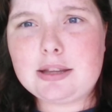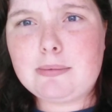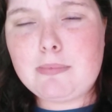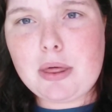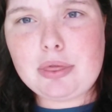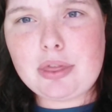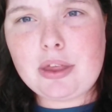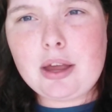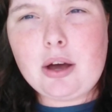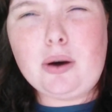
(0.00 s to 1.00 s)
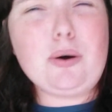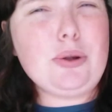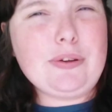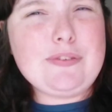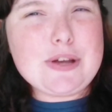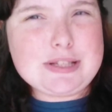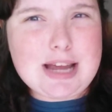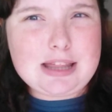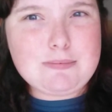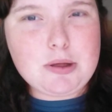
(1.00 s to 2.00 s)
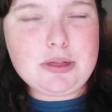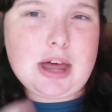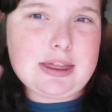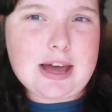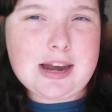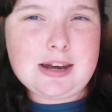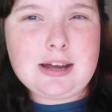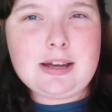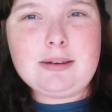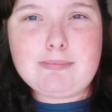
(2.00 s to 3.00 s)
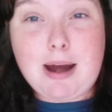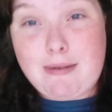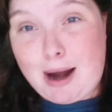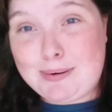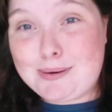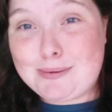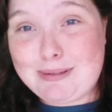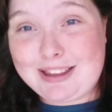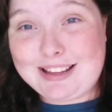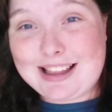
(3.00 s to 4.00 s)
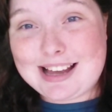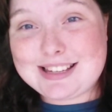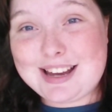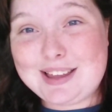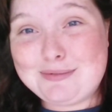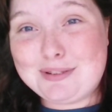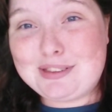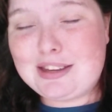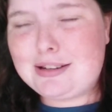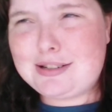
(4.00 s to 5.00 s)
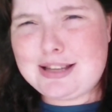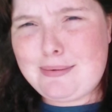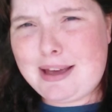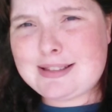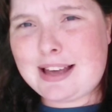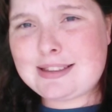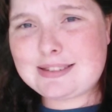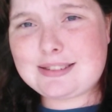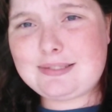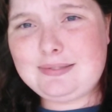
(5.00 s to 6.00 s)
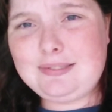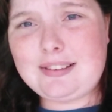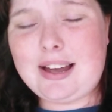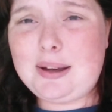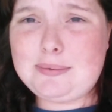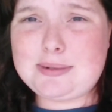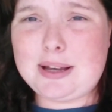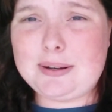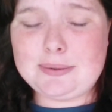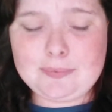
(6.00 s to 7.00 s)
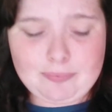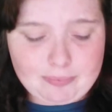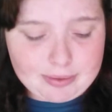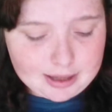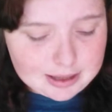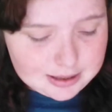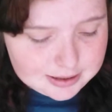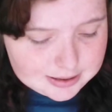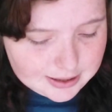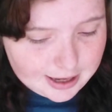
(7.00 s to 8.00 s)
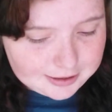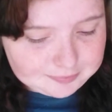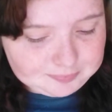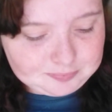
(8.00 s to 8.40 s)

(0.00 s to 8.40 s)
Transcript: of the month, or the first day of the month, and then my wrap up will be on the last day of the month. Does that make sense? I hope so. So yeah,